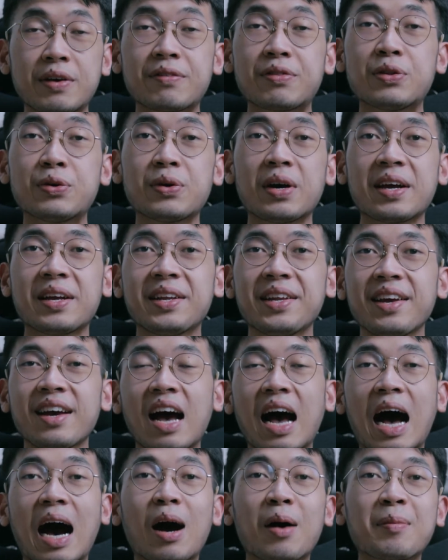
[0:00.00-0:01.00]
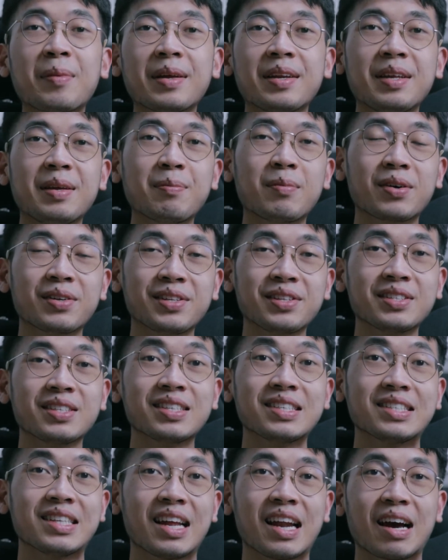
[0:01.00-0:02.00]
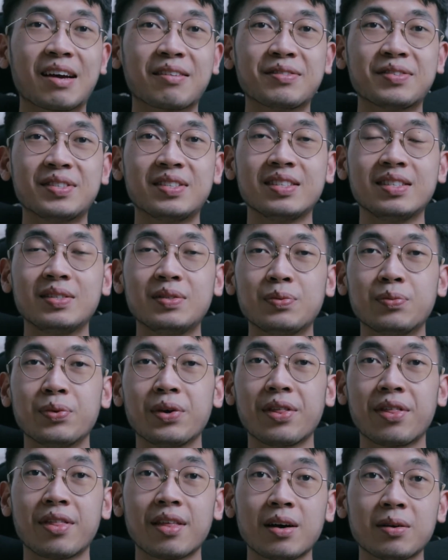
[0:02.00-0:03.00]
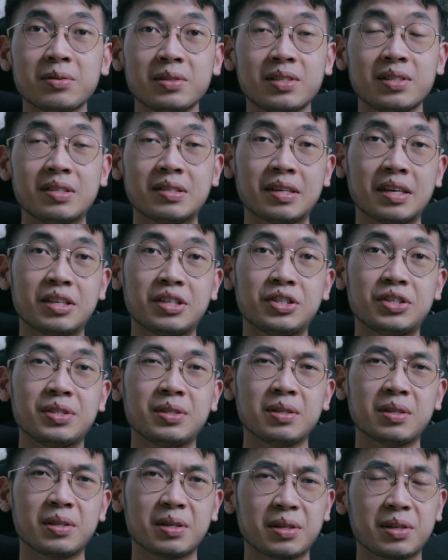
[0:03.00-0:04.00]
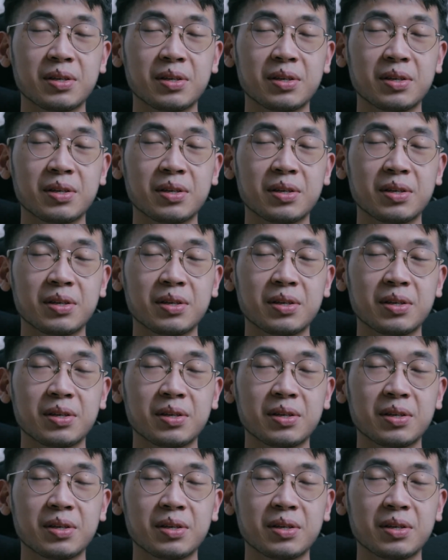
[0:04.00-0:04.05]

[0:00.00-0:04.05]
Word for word: You have no idea how many monitors that I've seen without such